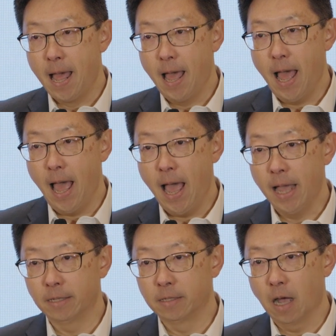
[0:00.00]

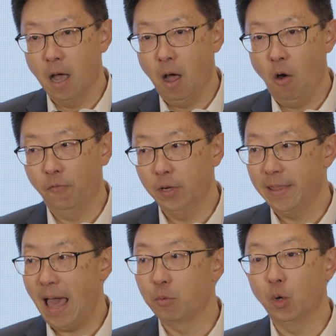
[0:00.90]
and hopefully
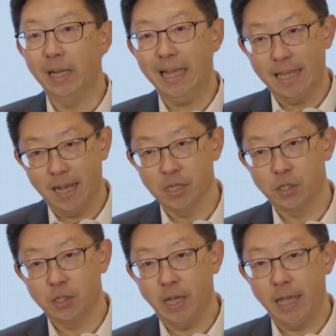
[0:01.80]
that will lead
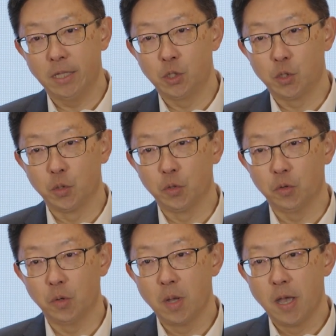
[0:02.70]
us
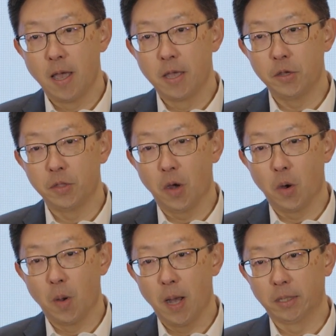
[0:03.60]
into,
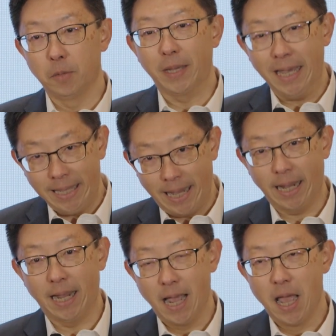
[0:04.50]
the
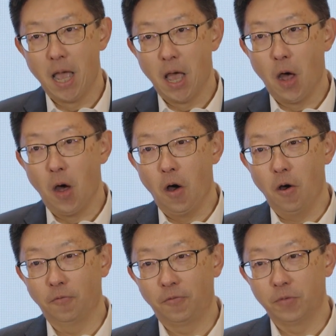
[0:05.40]
beginning
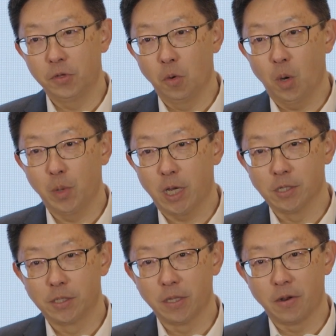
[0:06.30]
of, what we
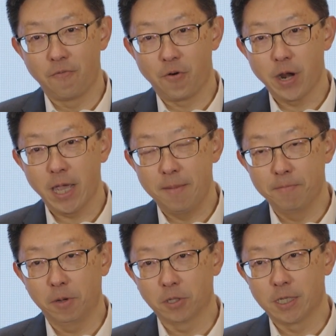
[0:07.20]
consider a very
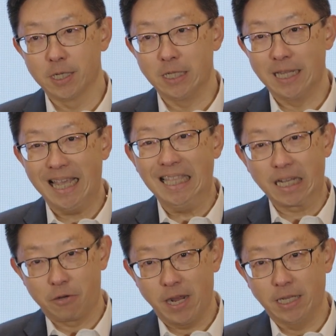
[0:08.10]
important
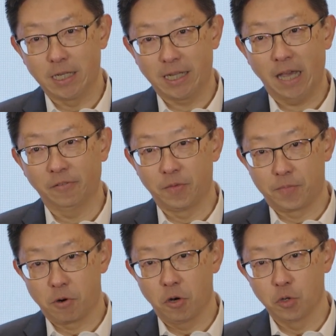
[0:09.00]
integrated kind of
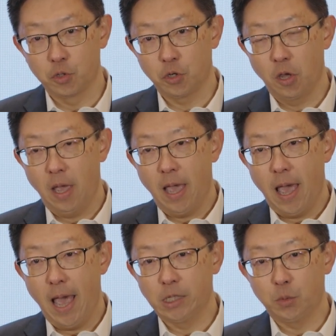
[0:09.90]
approach
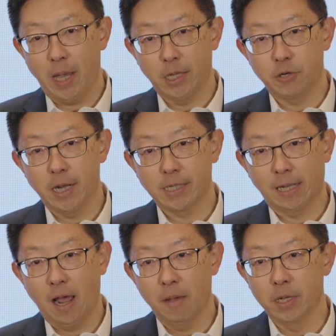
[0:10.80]
as we address
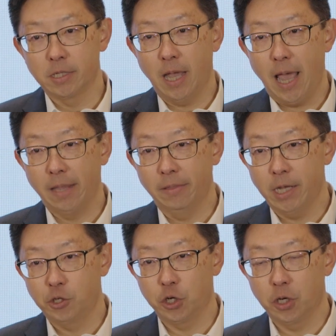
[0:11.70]
climate and
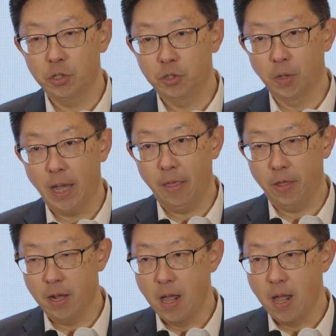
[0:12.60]
nature together.